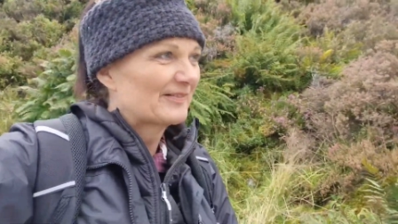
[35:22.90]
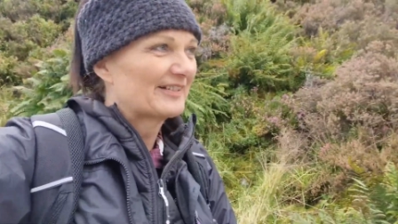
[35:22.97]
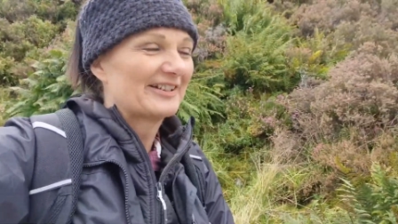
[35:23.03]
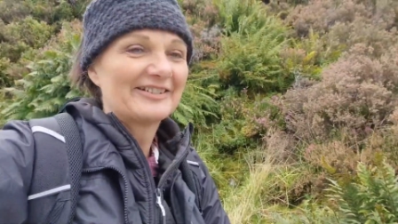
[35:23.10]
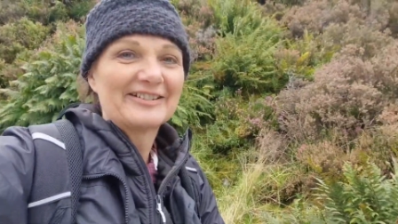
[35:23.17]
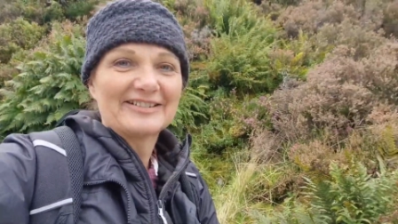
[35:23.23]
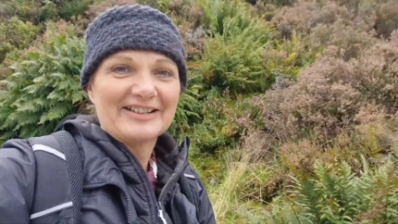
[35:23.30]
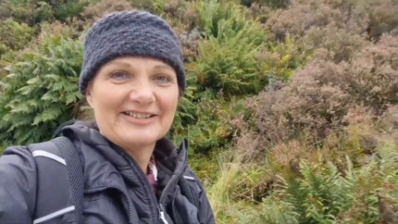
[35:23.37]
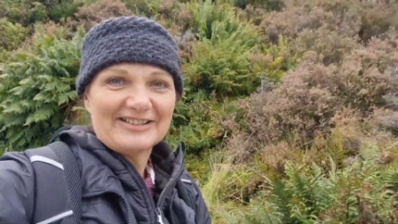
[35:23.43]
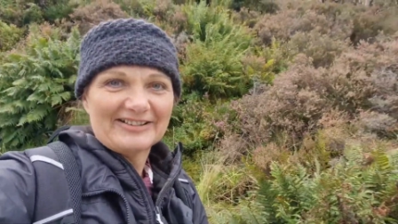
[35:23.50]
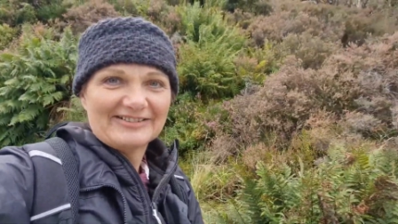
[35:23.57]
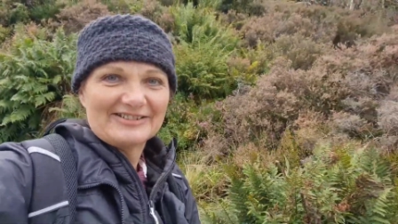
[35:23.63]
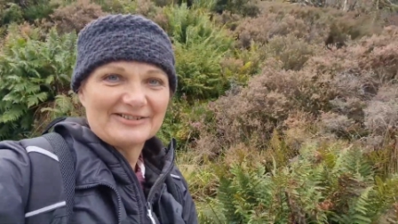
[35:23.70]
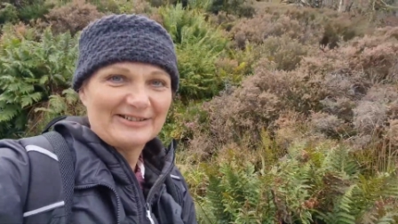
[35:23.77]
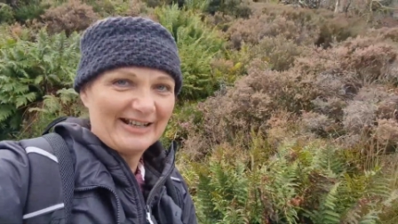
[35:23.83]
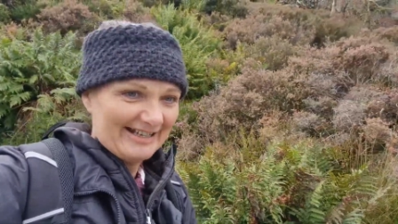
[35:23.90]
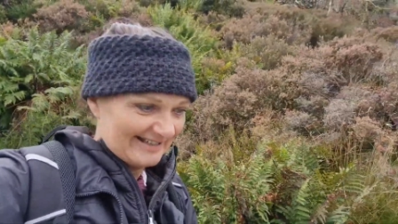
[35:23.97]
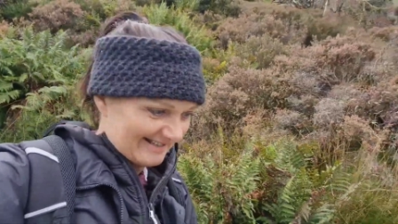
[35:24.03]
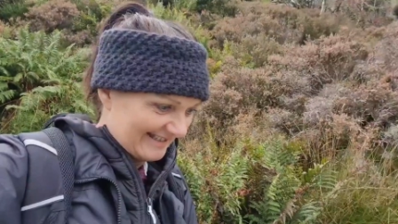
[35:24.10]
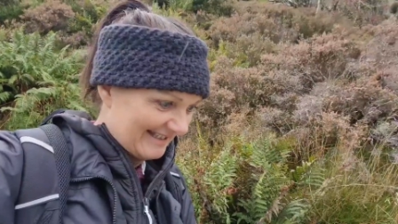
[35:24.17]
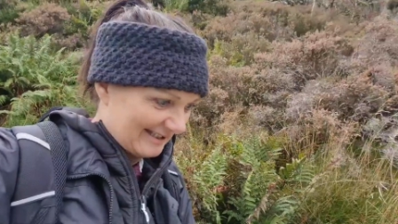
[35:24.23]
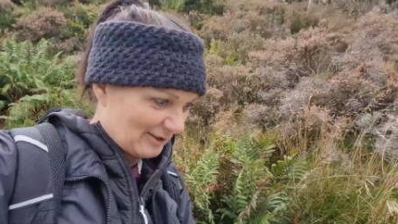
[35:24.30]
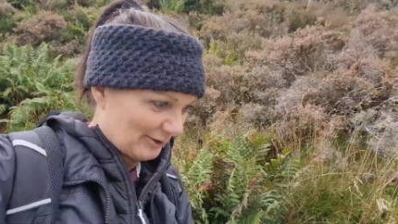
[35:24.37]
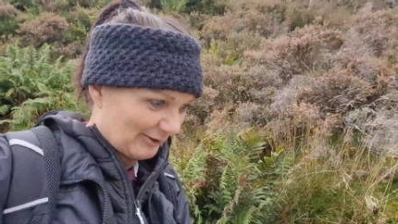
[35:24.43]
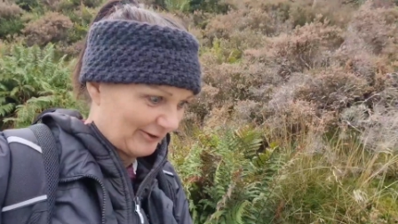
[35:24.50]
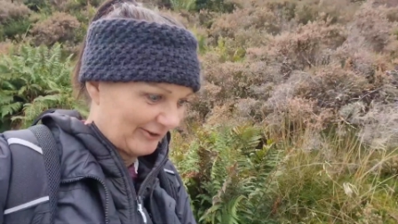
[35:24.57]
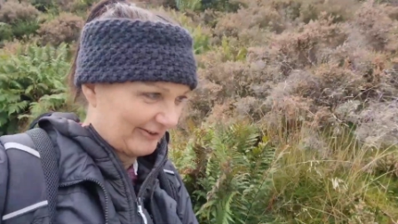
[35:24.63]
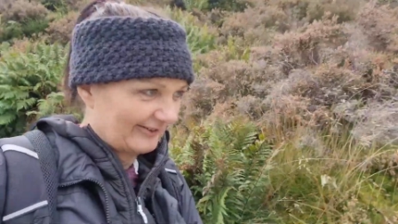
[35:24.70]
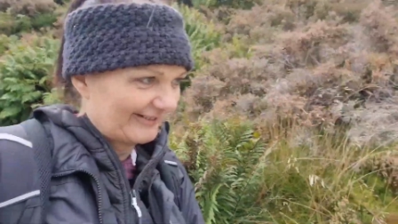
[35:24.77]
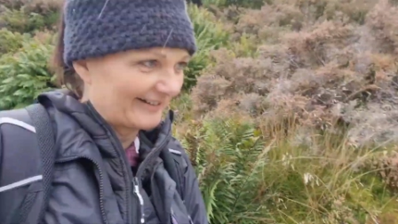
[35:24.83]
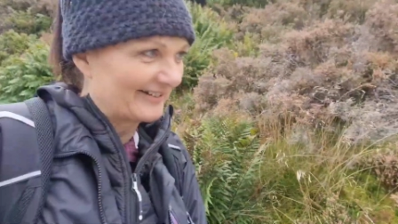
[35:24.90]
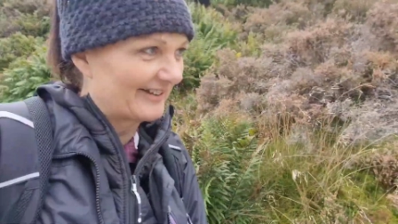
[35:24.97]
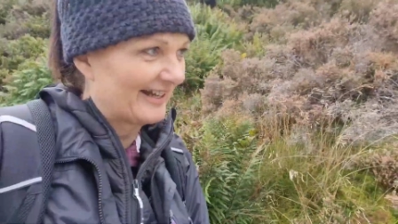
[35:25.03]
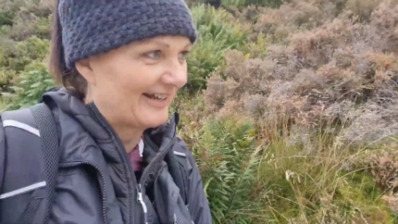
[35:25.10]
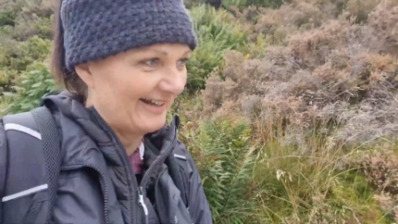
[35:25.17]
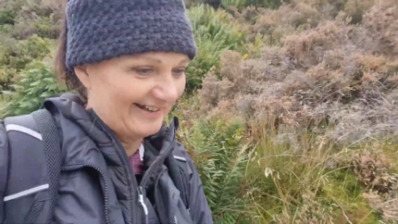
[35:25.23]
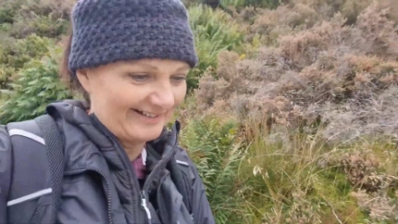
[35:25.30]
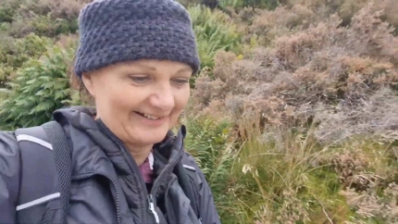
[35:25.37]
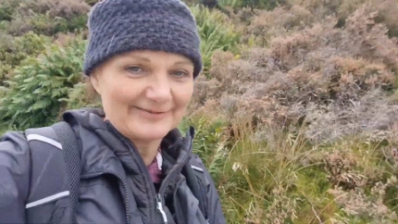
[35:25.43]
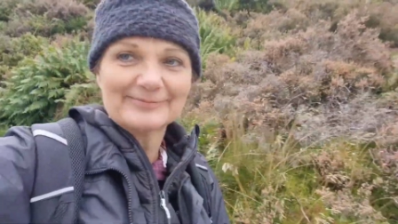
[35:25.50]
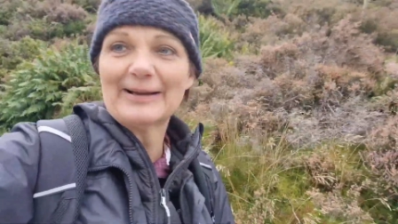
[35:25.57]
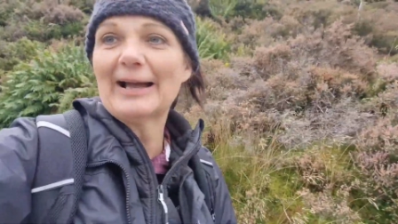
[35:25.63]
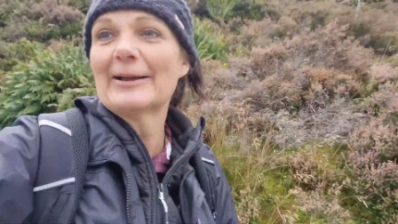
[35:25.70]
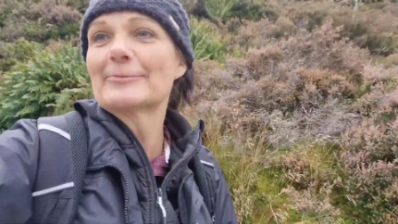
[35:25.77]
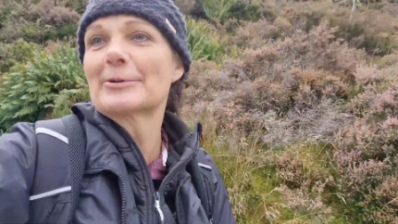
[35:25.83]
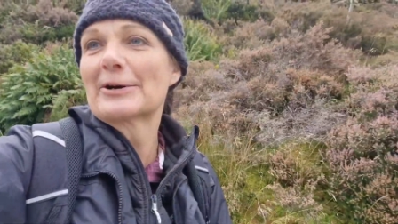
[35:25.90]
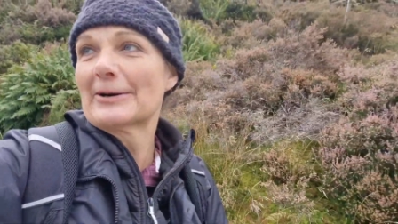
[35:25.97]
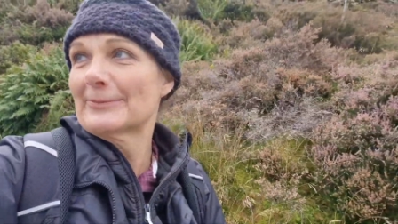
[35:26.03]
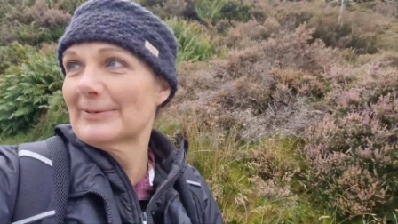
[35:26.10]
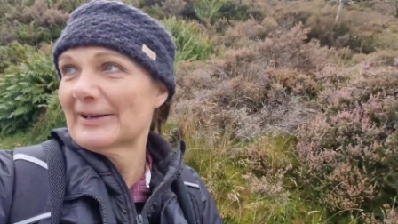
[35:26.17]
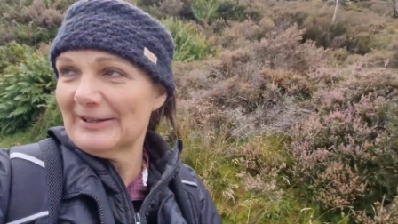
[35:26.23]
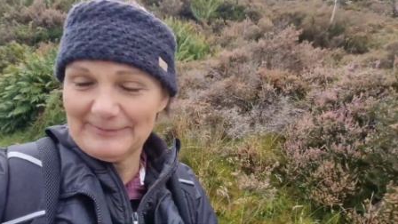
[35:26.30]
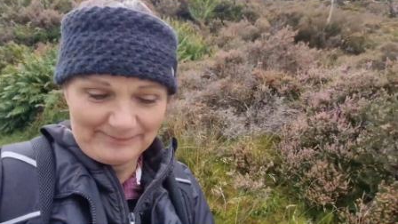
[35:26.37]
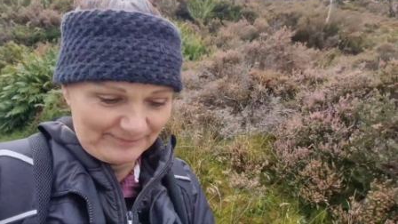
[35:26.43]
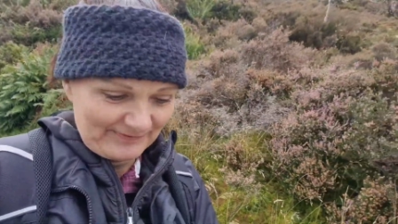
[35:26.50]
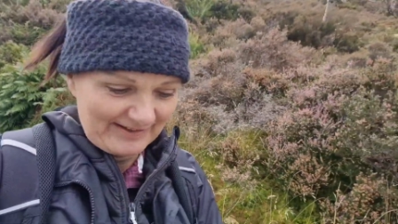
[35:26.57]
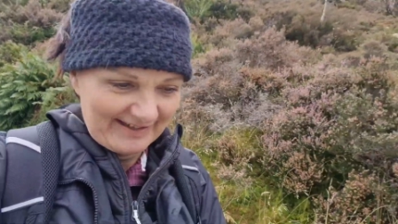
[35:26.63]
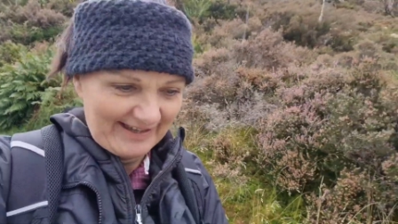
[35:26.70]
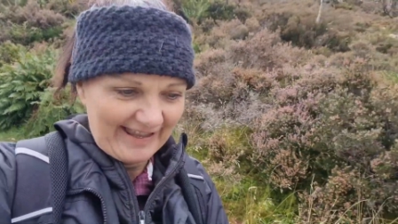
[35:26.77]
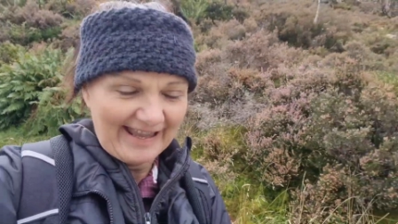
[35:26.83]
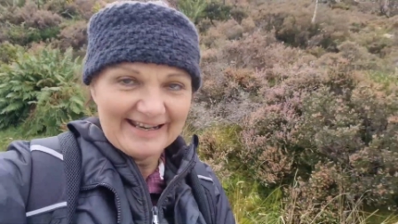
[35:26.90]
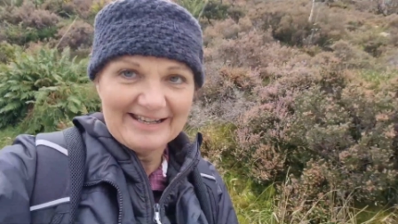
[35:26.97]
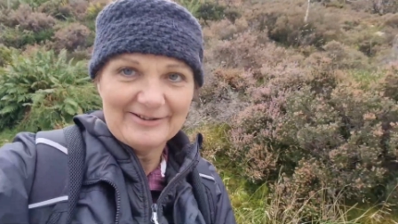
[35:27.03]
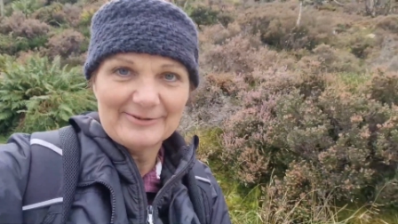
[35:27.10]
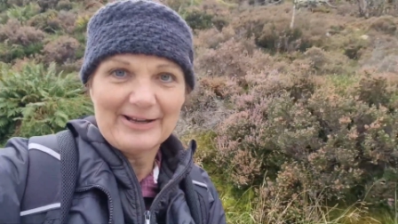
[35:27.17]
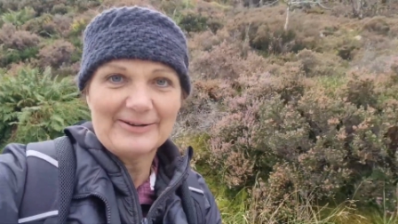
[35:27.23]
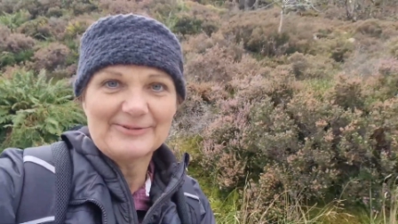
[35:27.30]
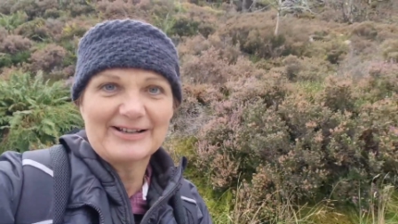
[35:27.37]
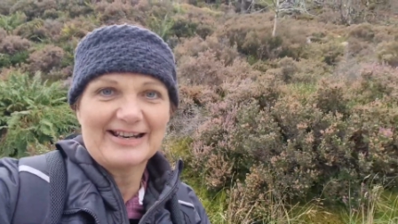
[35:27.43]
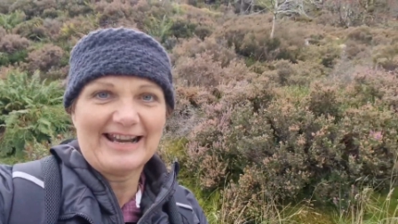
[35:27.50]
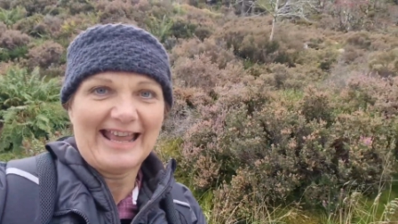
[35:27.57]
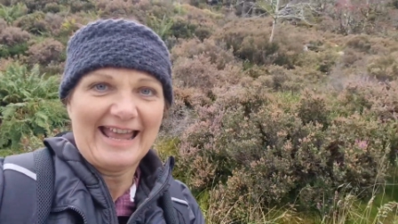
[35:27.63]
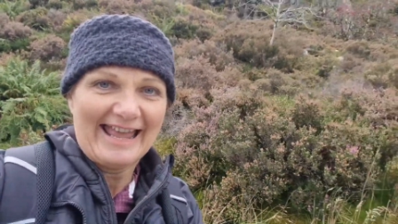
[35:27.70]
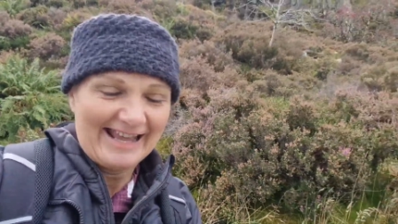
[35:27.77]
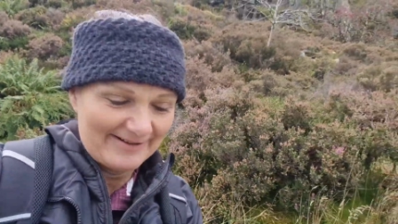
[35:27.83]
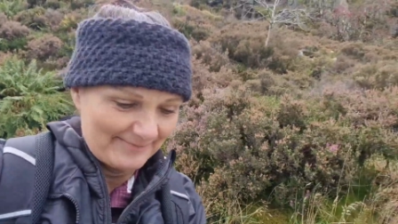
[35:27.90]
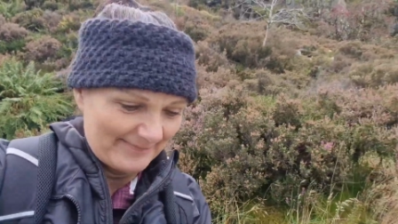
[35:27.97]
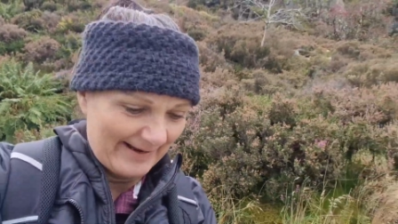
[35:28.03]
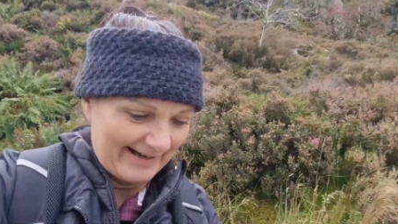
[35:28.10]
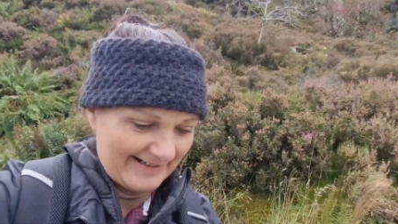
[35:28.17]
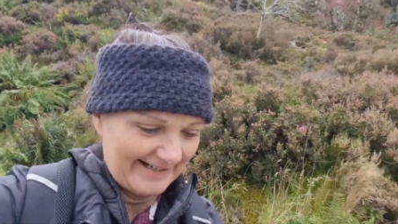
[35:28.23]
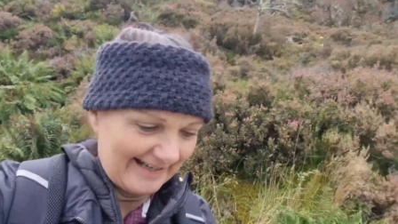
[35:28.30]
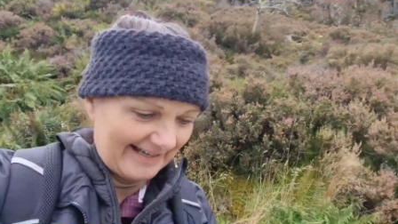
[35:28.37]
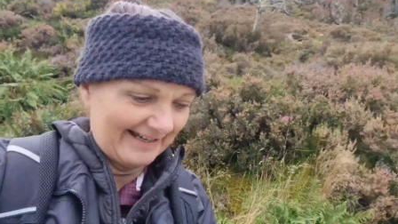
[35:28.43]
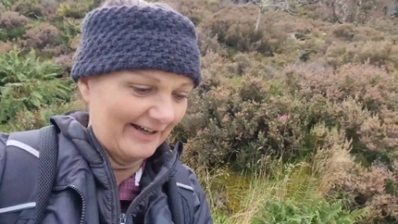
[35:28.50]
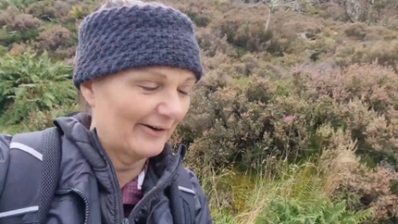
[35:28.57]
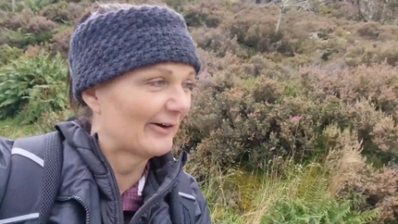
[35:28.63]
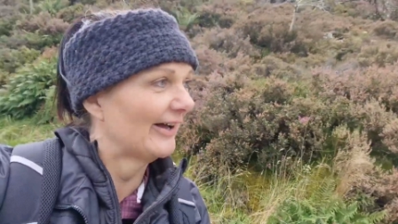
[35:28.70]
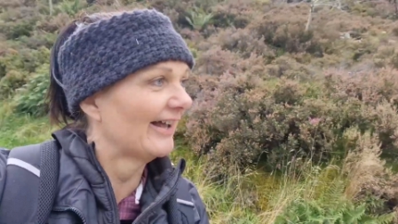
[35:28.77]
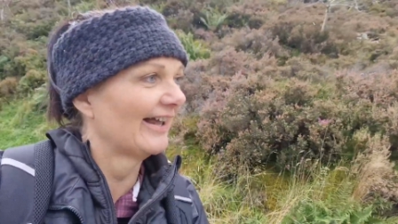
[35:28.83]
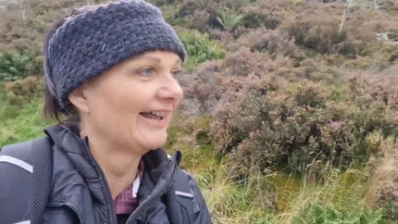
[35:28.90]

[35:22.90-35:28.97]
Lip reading: As long as I don't do any detours, that's my problem. Anyway, we're going to head back now.